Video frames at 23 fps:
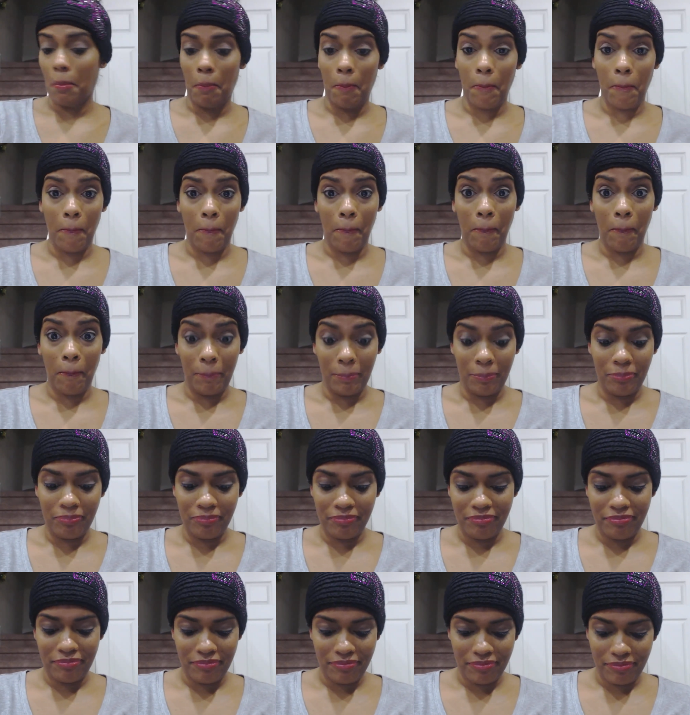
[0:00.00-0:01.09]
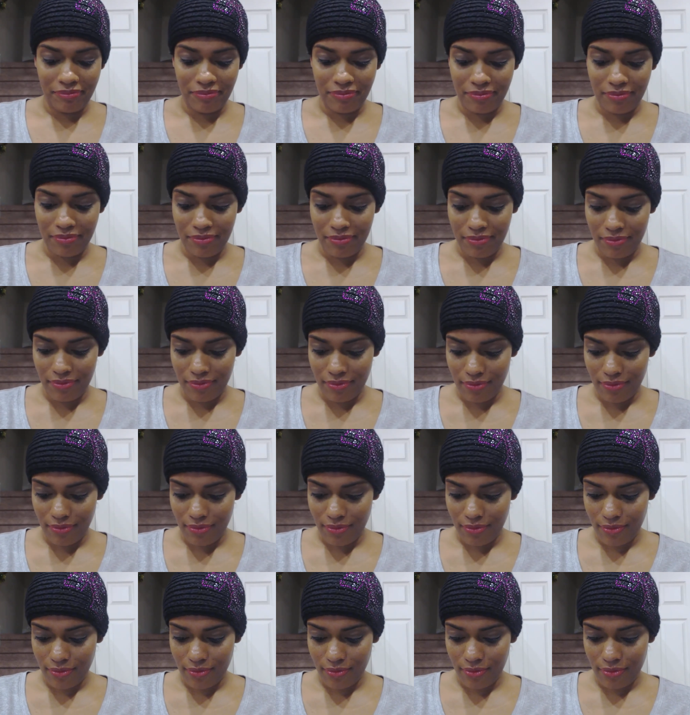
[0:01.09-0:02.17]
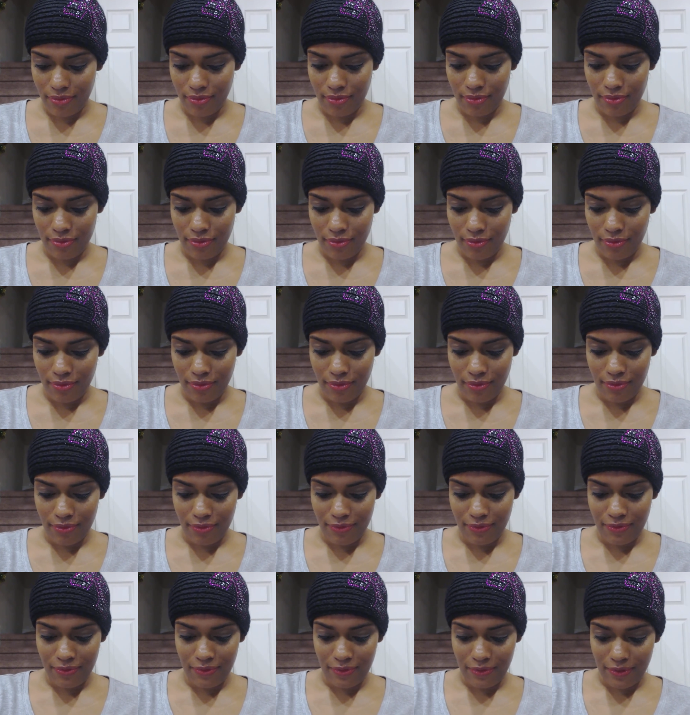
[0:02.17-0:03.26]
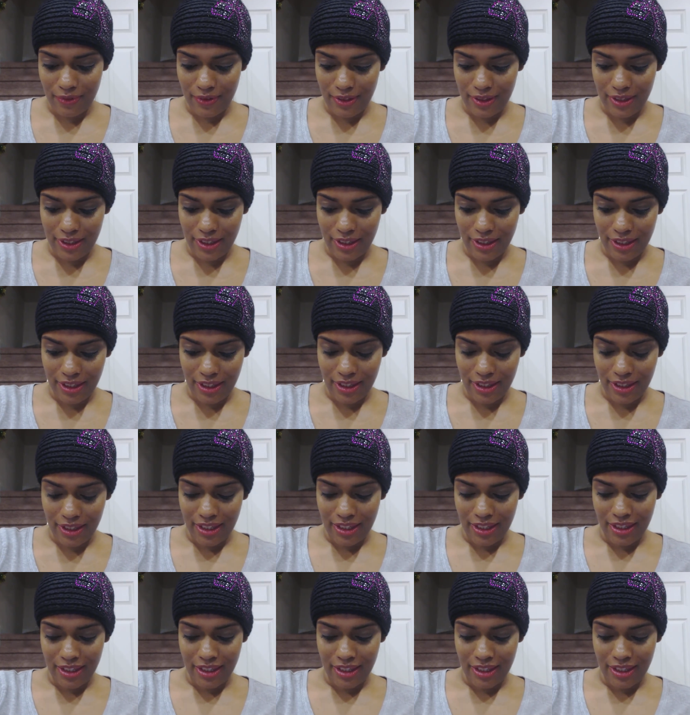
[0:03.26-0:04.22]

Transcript: (silence)